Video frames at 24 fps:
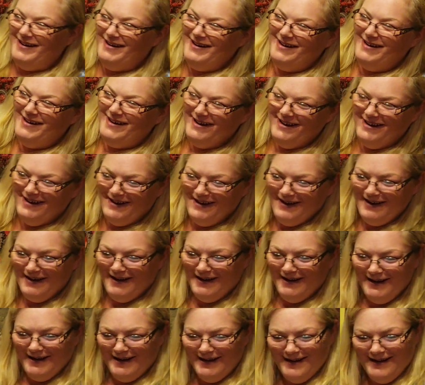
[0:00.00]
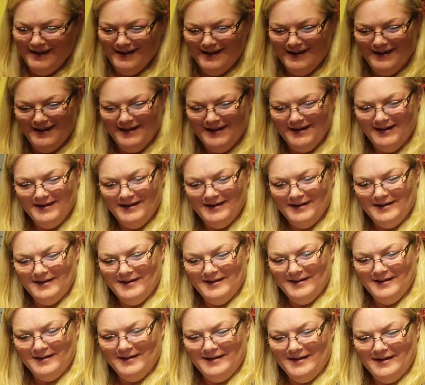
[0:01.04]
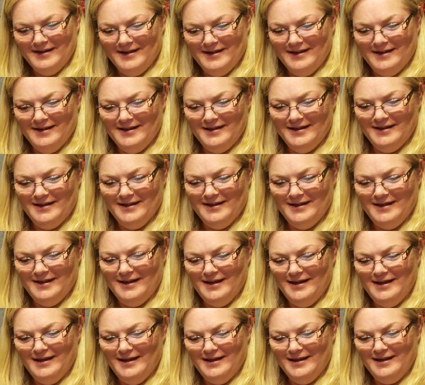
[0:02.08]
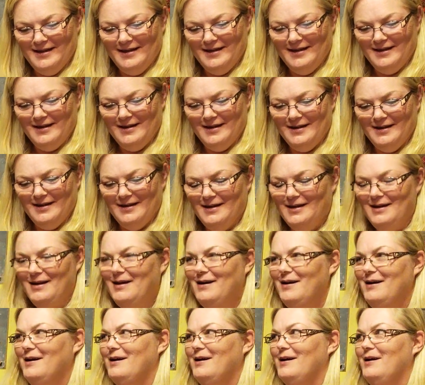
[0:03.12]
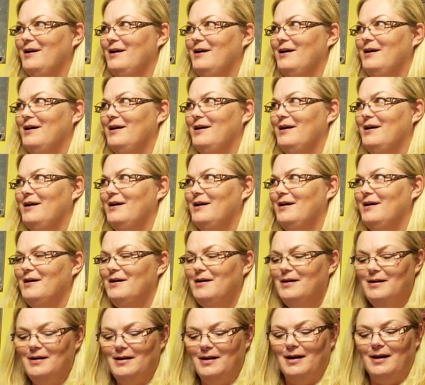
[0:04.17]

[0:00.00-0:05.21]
The person shown says nothing.